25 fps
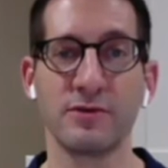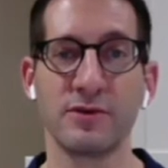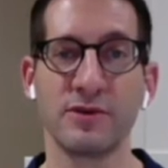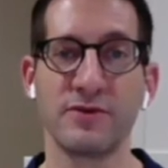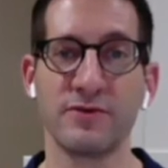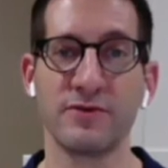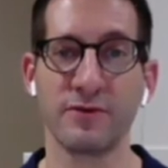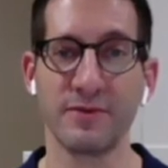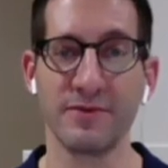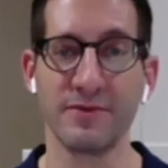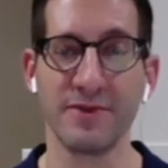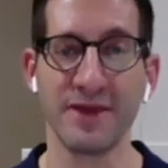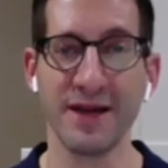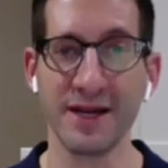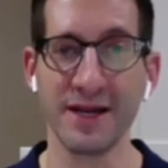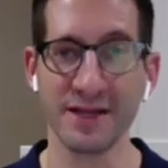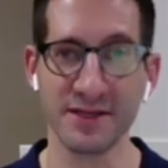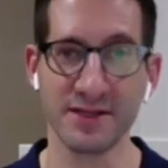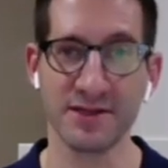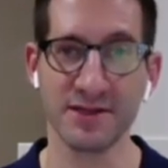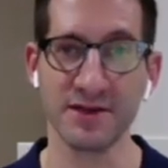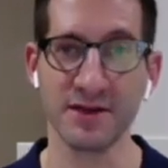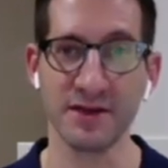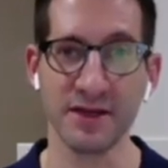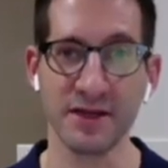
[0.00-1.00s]
from that
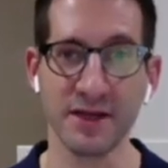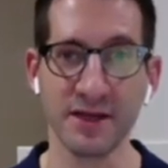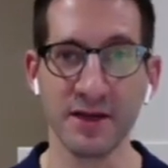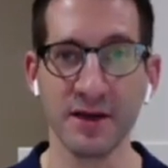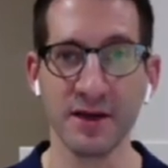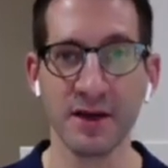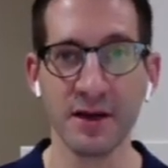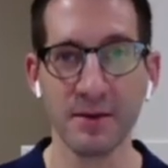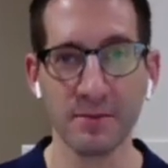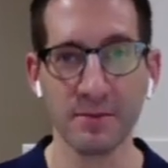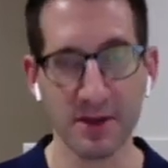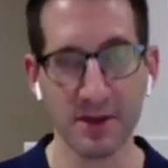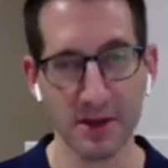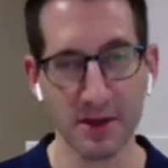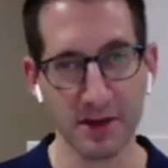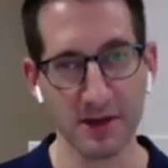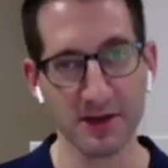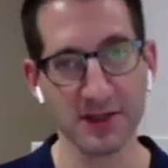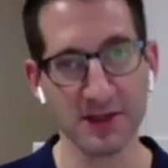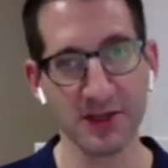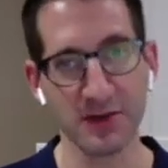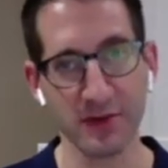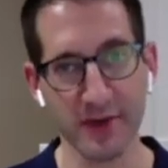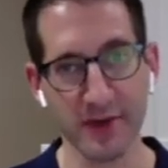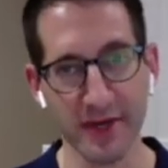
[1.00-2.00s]
study, but also
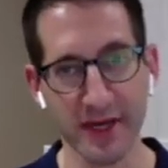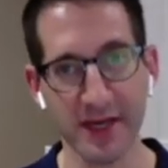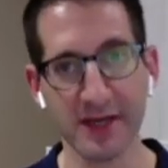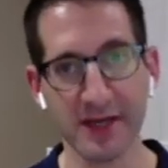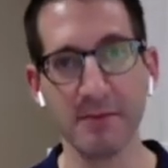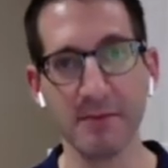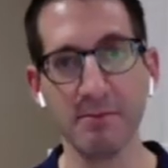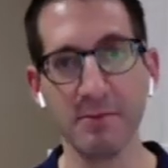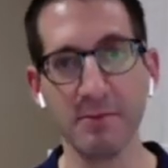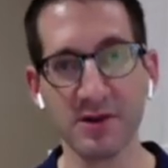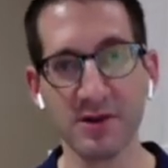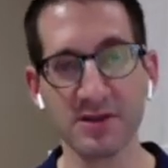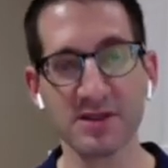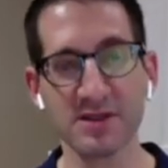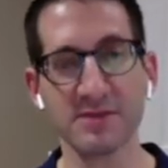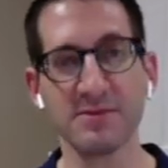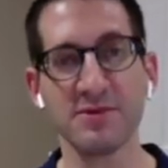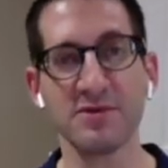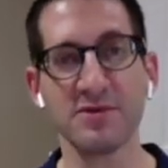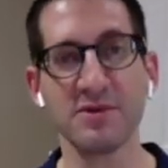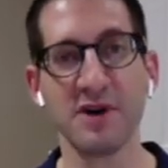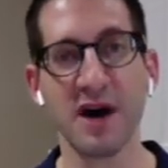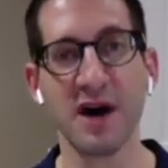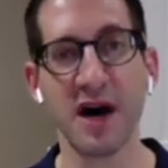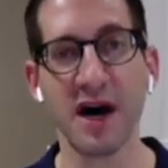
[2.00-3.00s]
again, multiple
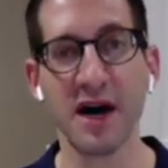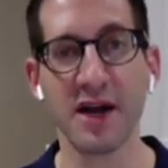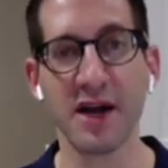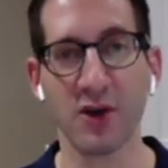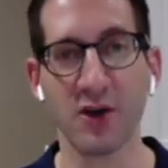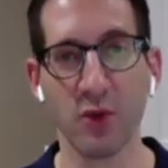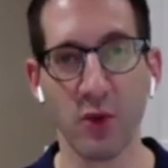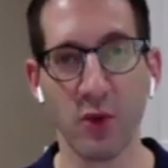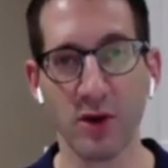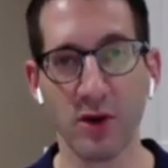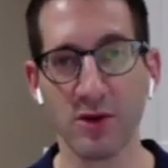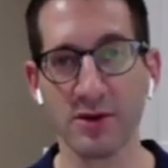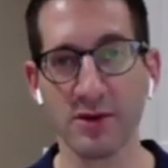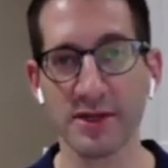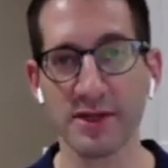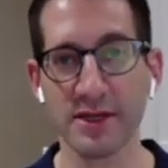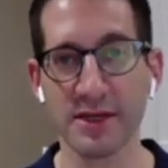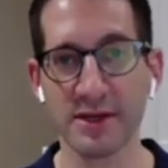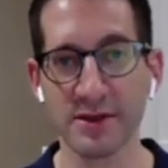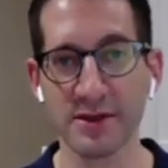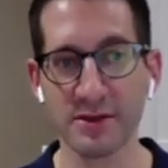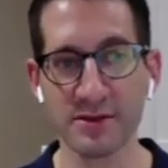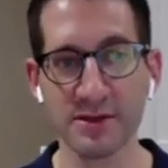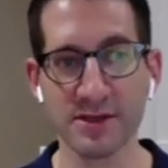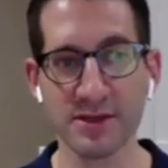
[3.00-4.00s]
high-quality adult
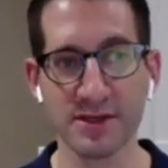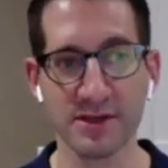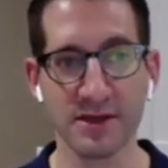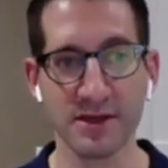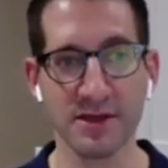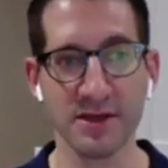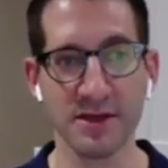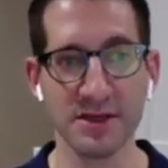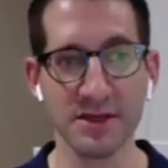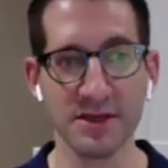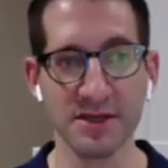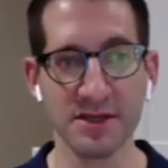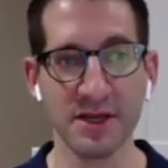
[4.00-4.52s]
studies,